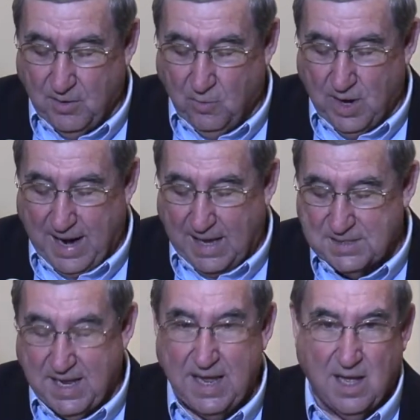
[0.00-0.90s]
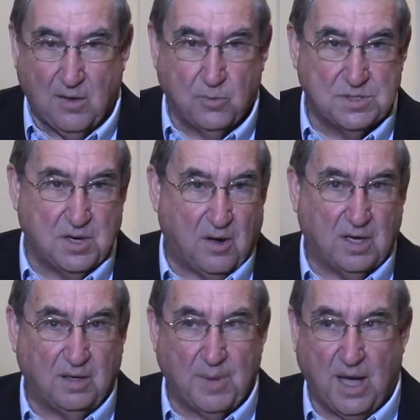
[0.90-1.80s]
what Isaiah was
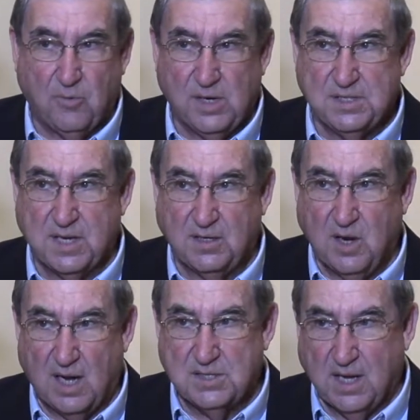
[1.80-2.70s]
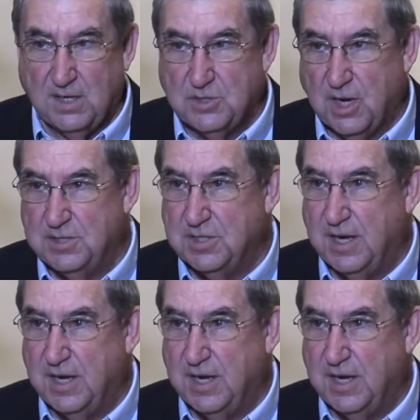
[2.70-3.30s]
talking about when he said God's going to judge